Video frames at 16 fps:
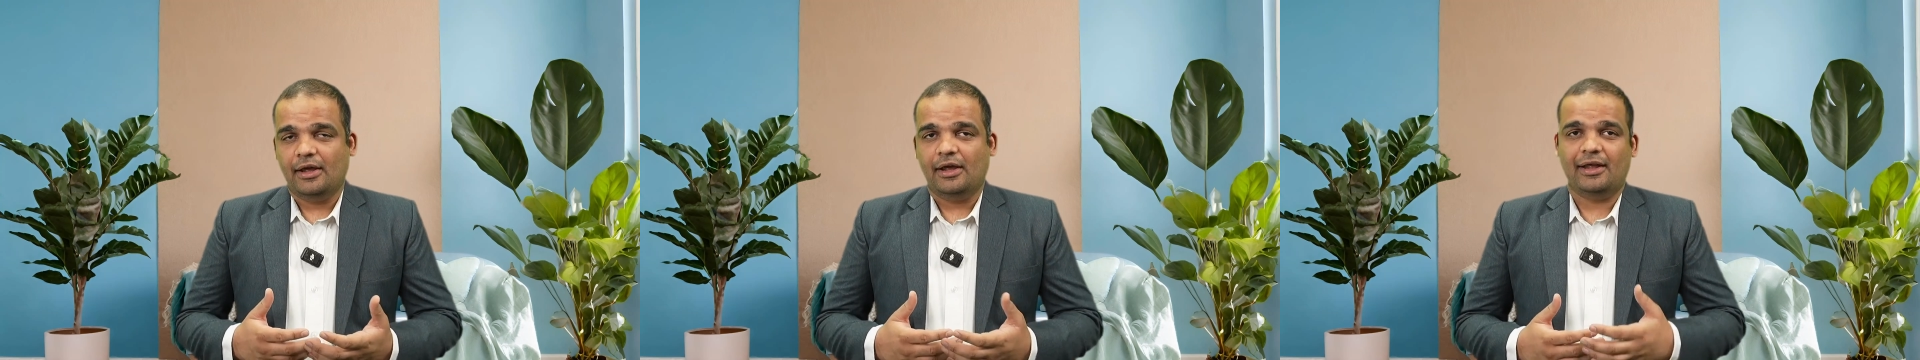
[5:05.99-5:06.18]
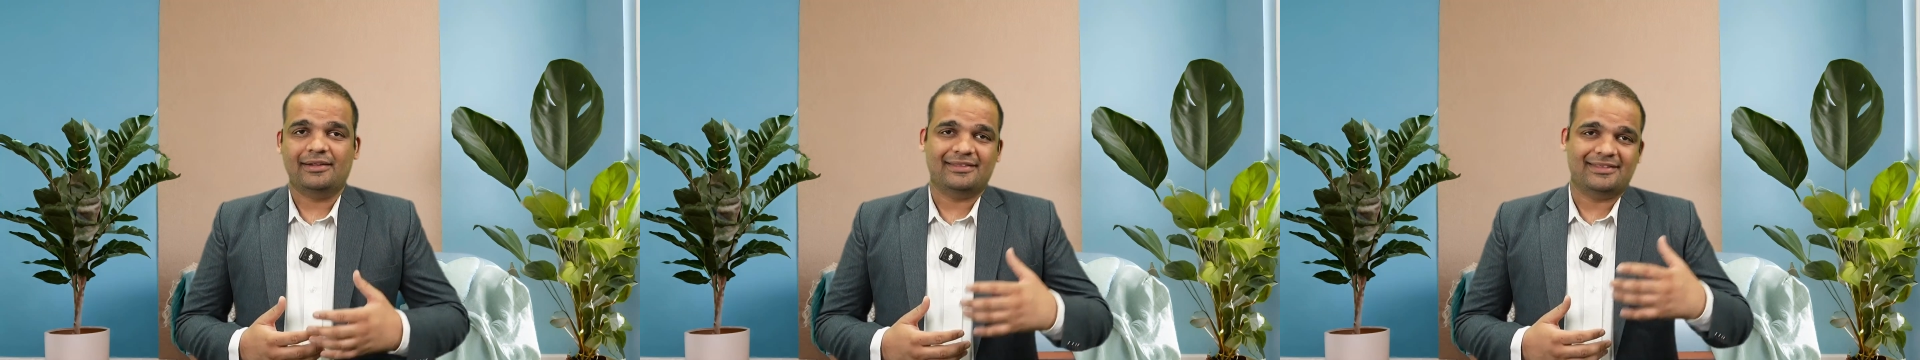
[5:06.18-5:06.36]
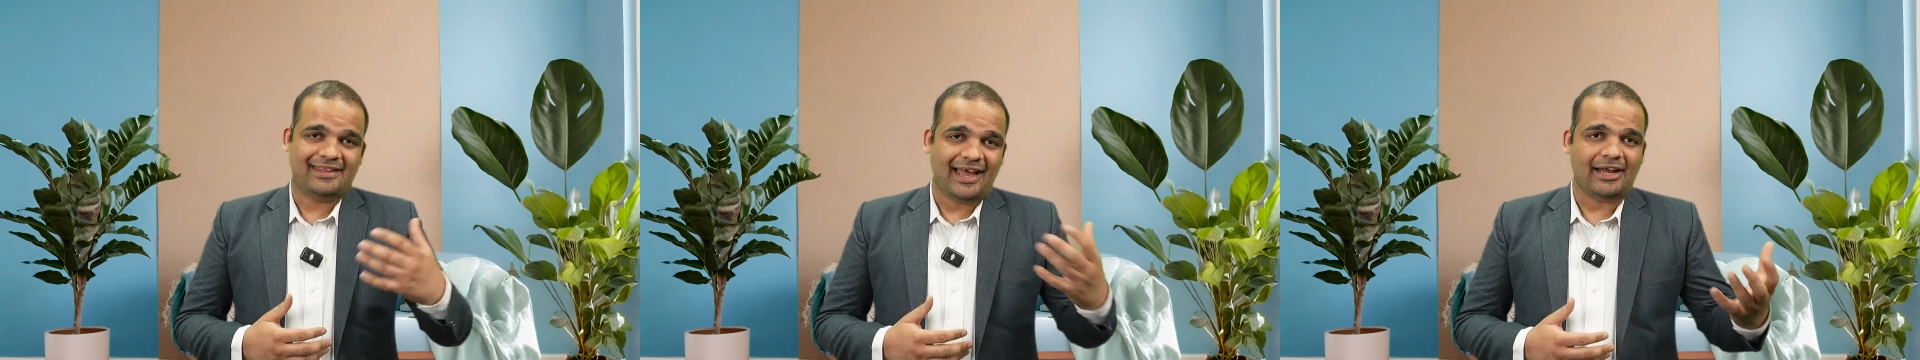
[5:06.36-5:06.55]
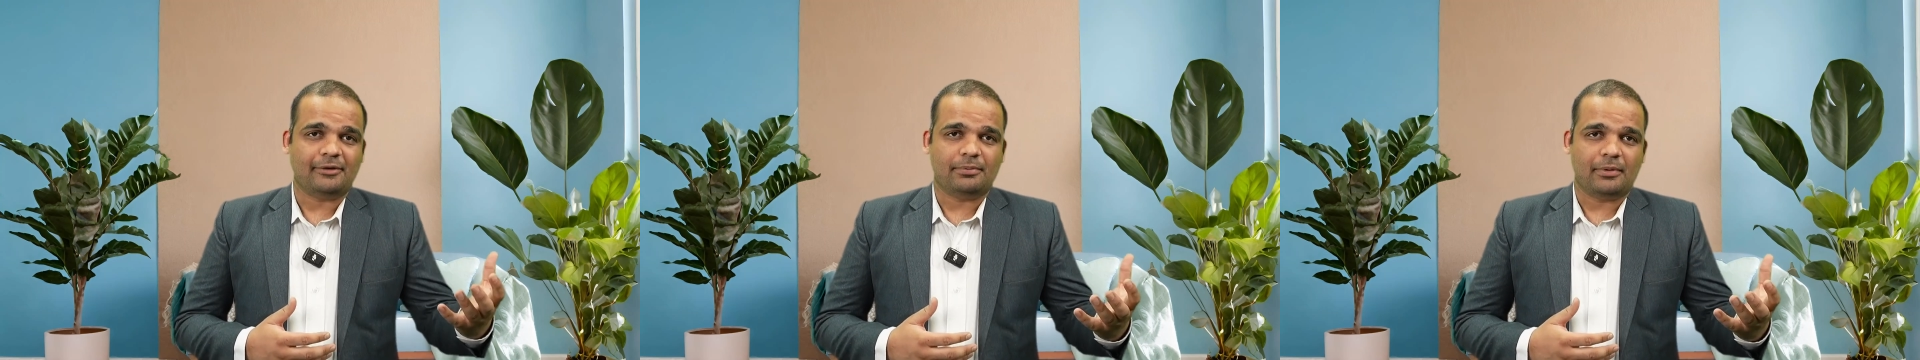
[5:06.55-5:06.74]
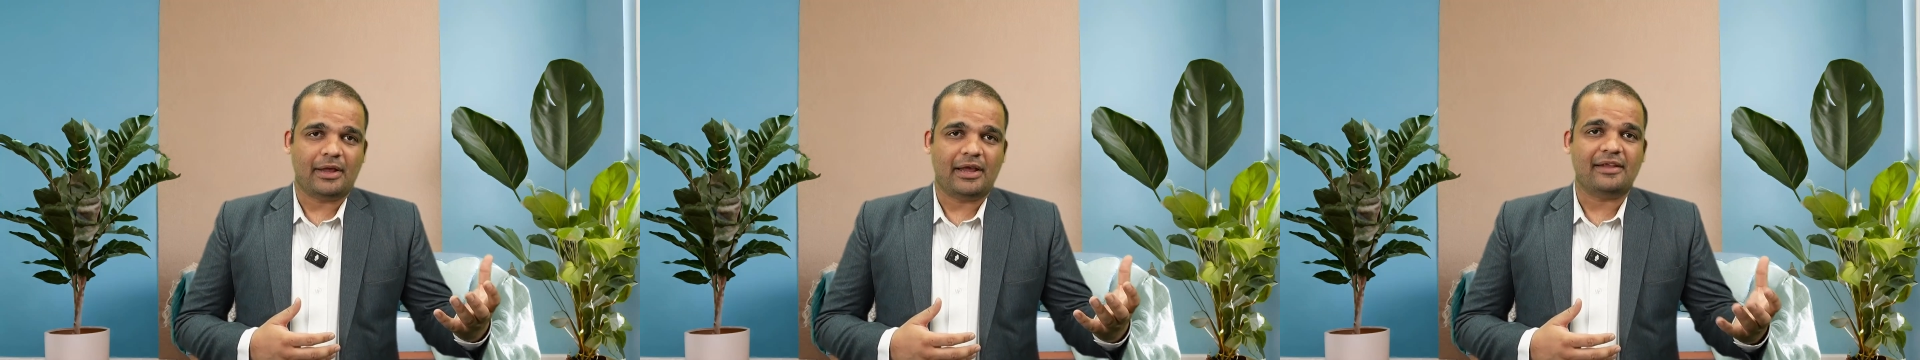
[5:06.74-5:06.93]
in
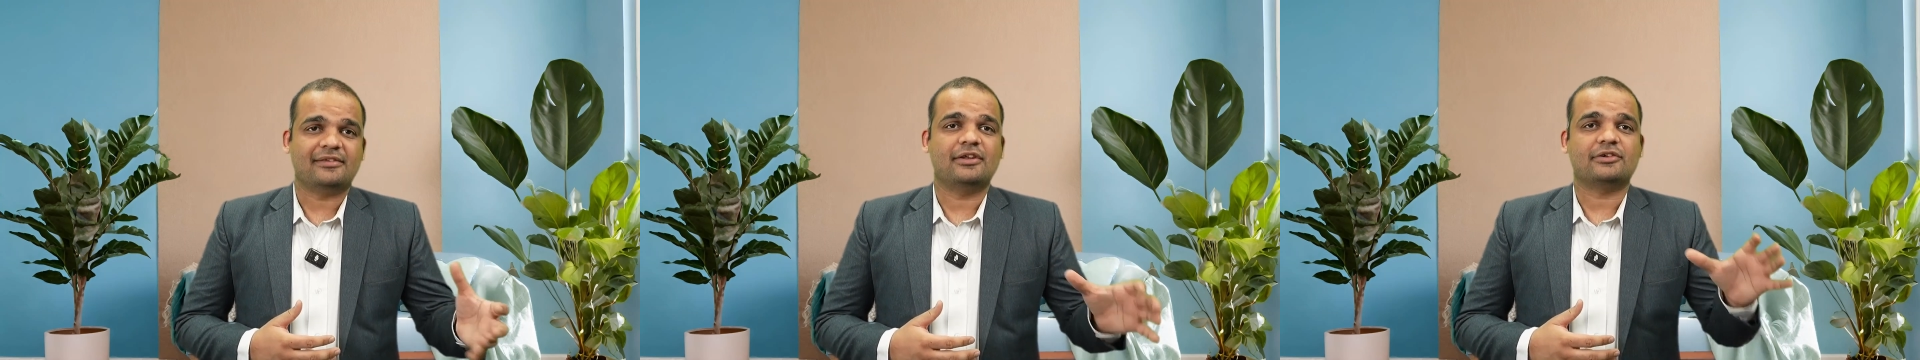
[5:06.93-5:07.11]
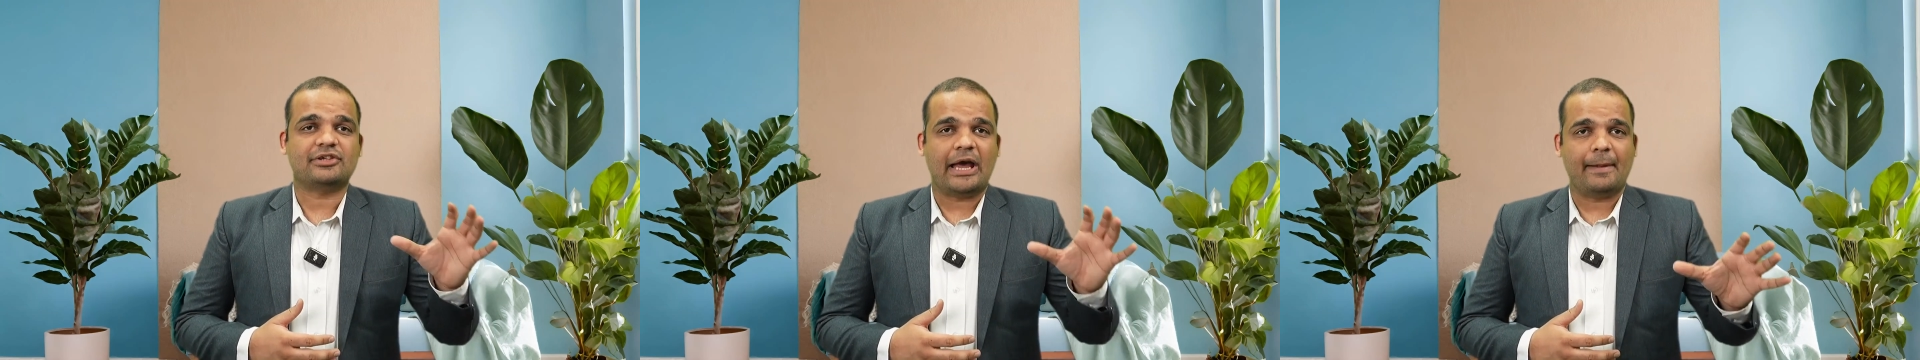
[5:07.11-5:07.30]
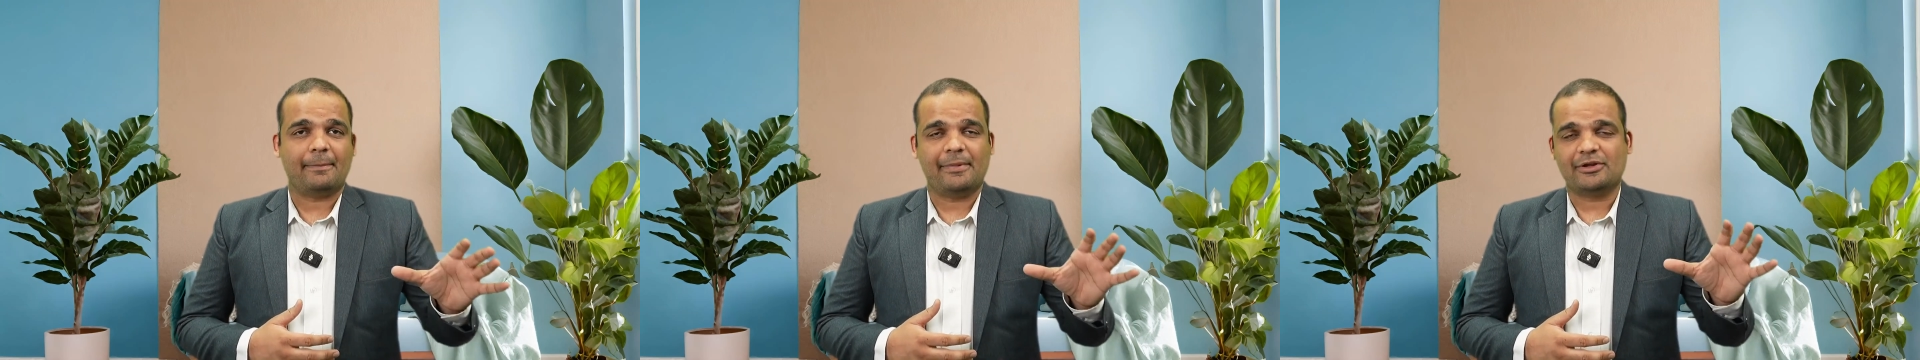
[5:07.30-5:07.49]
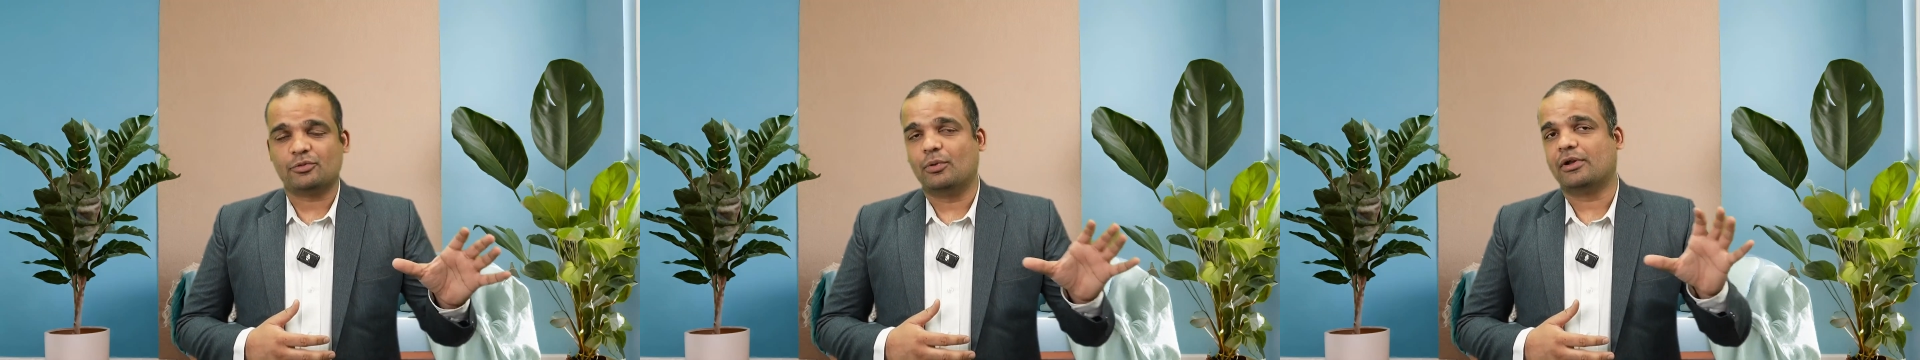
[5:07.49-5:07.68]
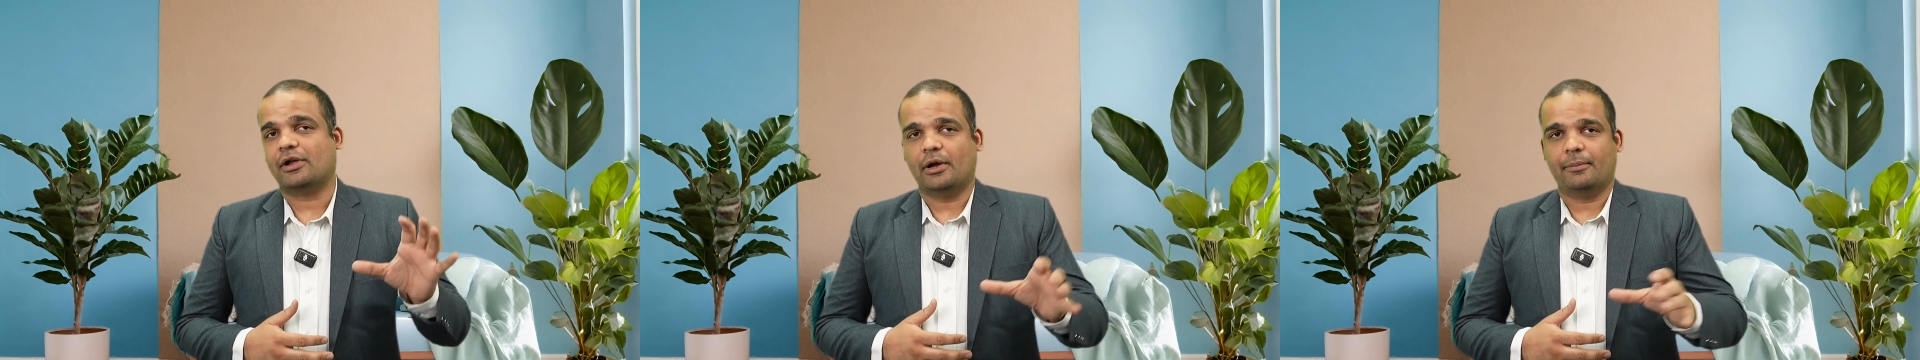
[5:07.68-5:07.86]
that place, the templates
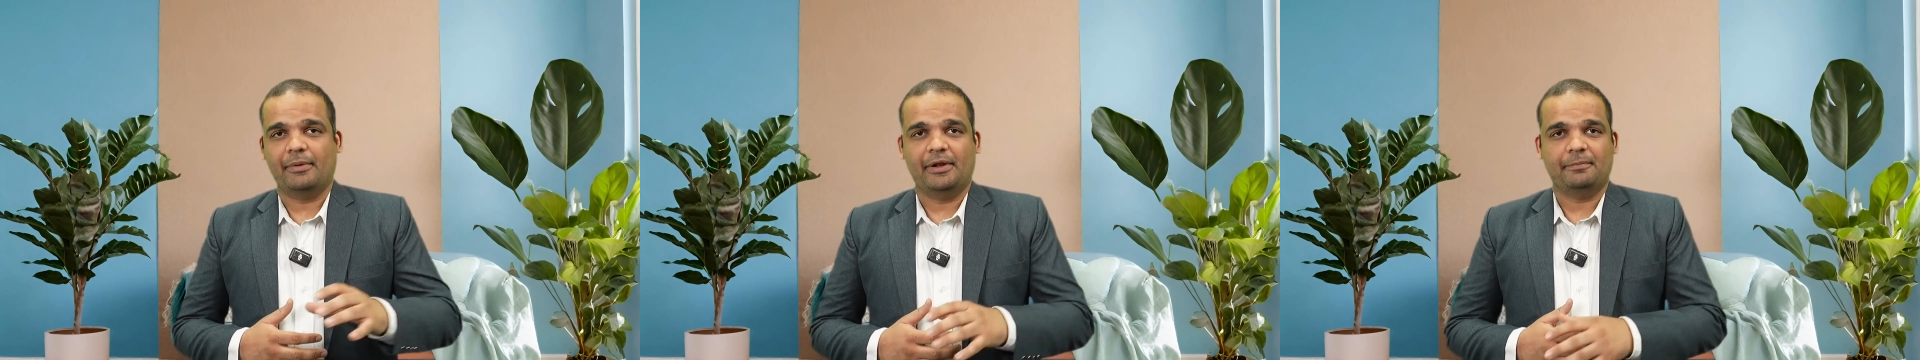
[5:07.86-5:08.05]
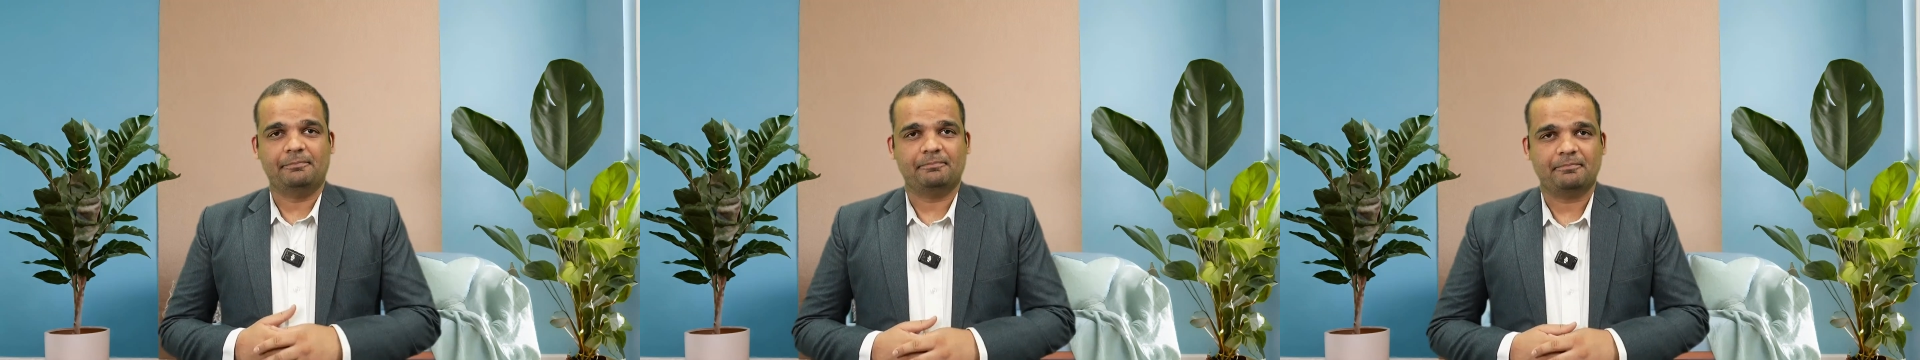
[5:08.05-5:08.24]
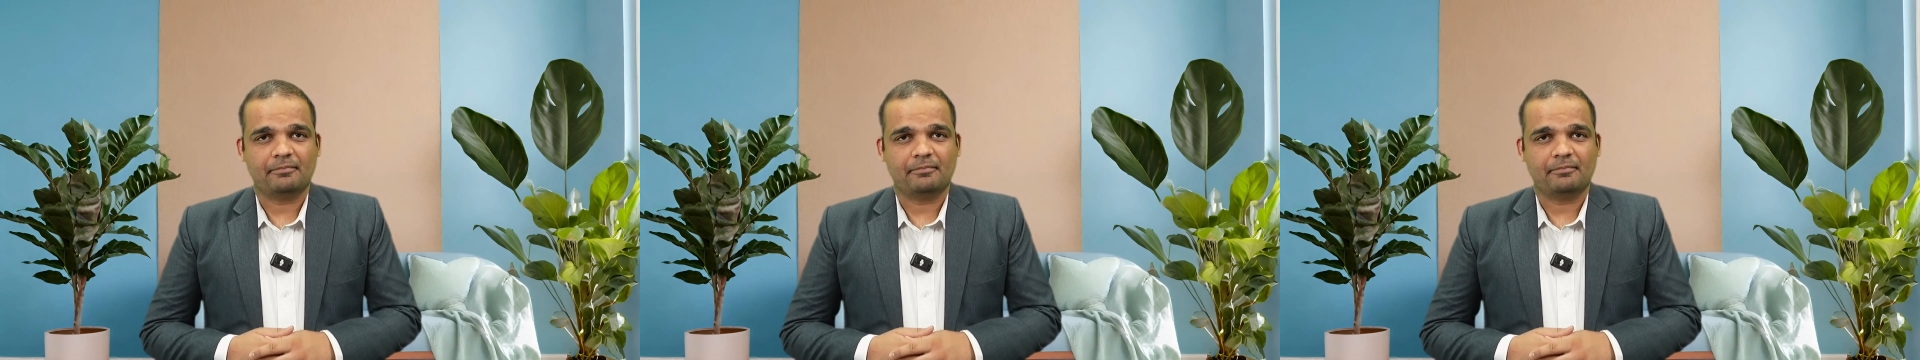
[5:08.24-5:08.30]
will come in.